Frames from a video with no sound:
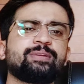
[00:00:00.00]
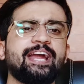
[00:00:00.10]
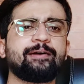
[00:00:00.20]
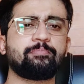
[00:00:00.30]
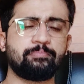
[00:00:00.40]
we
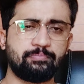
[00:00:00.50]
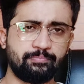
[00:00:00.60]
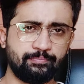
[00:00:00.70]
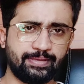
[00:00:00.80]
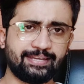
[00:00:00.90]
have
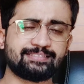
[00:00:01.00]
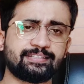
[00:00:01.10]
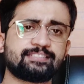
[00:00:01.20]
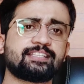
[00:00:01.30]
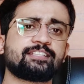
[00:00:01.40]
various
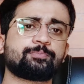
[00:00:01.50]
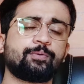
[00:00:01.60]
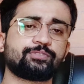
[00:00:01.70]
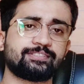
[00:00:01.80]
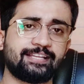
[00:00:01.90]
risk
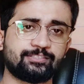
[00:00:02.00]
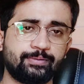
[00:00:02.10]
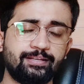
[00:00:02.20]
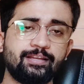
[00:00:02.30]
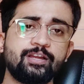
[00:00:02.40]
responses as
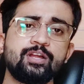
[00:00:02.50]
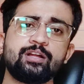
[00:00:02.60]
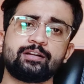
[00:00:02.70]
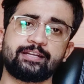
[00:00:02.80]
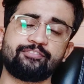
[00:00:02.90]
well,
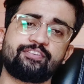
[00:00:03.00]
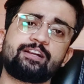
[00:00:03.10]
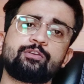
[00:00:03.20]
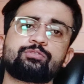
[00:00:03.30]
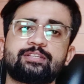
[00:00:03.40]

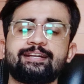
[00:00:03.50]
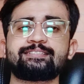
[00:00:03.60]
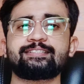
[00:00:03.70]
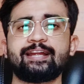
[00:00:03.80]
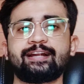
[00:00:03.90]
different to
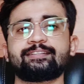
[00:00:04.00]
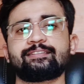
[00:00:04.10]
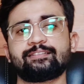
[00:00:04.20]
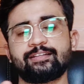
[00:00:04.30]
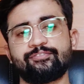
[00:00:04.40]
threats
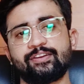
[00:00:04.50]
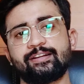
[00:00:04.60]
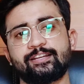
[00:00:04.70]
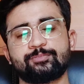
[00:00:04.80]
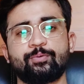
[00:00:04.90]
and
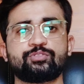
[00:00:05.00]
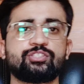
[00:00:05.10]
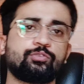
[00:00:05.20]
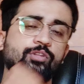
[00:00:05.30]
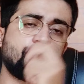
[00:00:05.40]
different
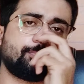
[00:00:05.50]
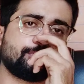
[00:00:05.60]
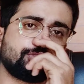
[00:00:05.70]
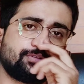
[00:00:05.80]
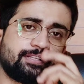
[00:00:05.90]
responses to the
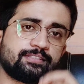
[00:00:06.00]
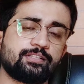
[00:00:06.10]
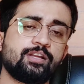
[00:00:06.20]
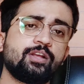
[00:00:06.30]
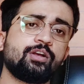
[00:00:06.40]

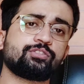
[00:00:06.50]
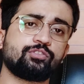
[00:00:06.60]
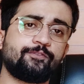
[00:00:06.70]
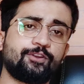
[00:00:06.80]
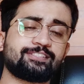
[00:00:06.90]
opportunities.
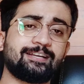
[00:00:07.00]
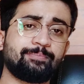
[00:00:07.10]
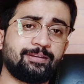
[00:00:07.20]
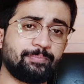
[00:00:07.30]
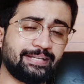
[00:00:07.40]
So for
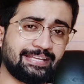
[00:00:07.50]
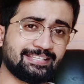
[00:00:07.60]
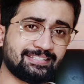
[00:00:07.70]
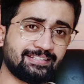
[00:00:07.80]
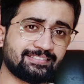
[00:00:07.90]
example,
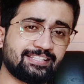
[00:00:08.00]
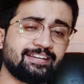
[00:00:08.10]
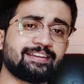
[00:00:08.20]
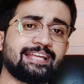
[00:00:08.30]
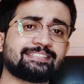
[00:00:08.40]
mitigation is
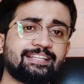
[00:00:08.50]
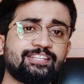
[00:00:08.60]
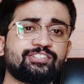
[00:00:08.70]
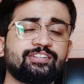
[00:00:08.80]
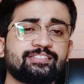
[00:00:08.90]
there,
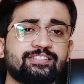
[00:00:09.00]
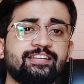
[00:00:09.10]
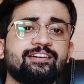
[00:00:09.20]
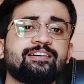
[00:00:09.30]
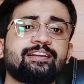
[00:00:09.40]
escalation is
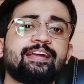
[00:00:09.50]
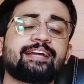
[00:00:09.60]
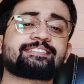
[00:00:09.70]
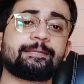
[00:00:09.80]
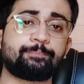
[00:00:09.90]
there,
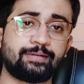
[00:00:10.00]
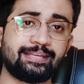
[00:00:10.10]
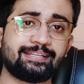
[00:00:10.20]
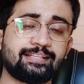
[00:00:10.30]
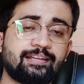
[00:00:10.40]

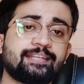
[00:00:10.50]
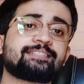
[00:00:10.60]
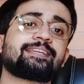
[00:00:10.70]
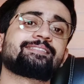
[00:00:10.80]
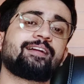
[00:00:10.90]
accepting the
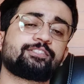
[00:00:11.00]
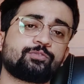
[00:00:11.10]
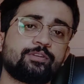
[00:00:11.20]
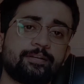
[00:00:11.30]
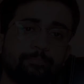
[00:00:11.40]
risk is
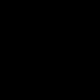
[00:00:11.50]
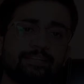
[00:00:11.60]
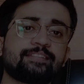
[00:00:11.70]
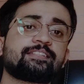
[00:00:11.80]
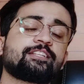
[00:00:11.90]
also a,
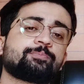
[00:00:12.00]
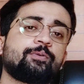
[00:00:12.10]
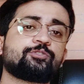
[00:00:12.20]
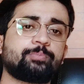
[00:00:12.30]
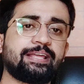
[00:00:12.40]
say, risk
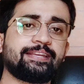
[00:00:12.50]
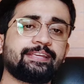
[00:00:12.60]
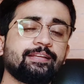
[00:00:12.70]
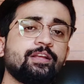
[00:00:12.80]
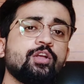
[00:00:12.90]
response planning.